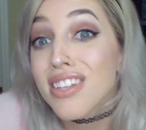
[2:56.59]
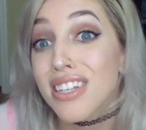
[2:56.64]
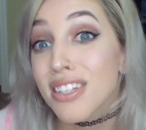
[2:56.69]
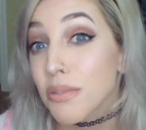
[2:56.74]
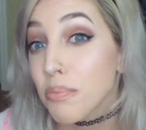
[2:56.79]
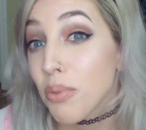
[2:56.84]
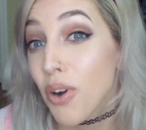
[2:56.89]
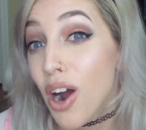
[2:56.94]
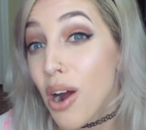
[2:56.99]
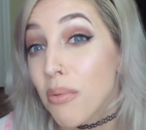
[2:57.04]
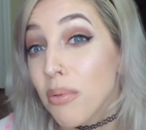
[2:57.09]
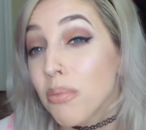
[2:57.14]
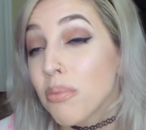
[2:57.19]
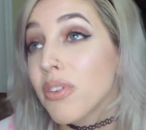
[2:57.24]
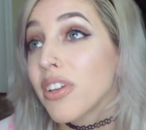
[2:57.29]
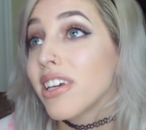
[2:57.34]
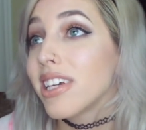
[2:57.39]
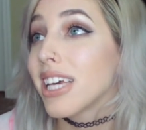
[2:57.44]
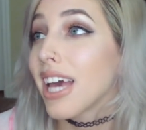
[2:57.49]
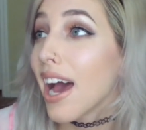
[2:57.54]
That's
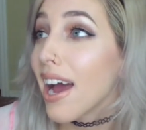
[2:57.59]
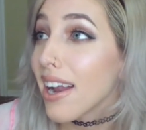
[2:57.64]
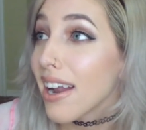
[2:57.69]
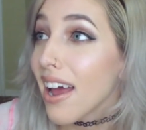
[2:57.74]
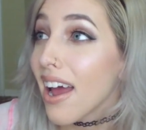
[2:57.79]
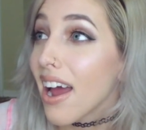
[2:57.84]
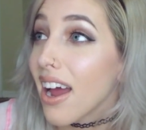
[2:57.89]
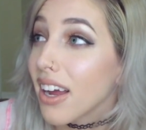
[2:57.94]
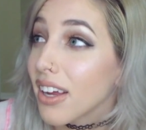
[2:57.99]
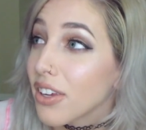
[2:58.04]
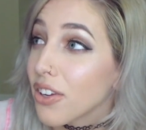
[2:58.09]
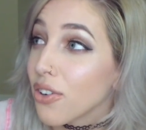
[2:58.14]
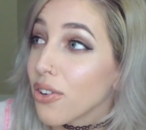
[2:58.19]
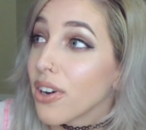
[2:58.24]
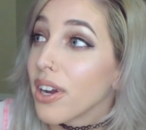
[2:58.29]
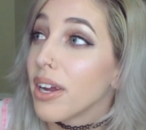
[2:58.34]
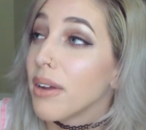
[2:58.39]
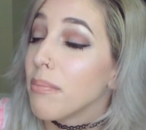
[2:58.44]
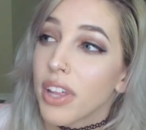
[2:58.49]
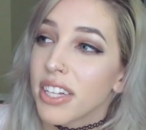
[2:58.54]
probably kind of
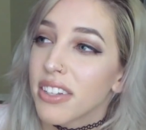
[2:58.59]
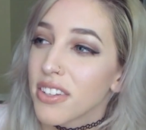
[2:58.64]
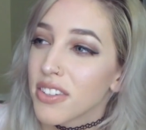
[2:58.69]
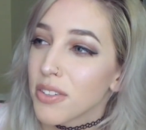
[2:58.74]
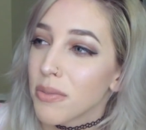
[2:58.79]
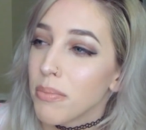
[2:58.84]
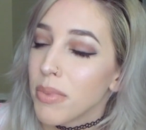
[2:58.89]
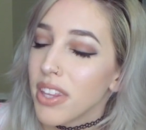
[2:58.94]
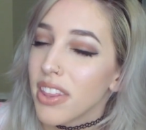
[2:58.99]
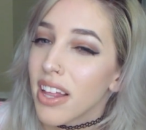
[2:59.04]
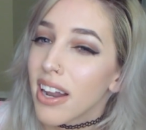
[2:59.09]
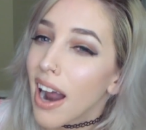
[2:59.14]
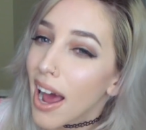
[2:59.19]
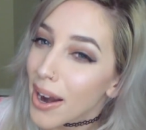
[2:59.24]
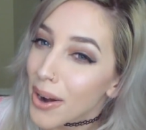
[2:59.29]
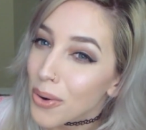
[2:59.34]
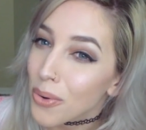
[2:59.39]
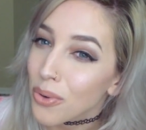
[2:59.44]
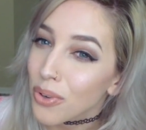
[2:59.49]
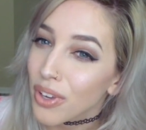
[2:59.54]
accurate. That doesn't mean that I
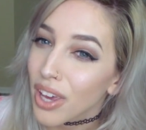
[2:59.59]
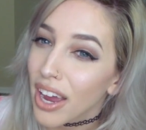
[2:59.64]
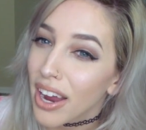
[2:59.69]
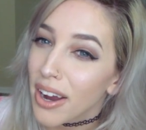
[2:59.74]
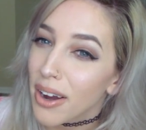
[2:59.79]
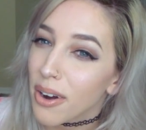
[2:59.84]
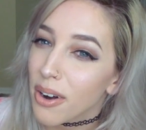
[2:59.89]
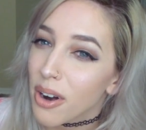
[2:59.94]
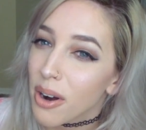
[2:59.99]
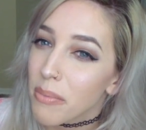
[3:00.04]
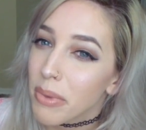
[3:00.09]
don't care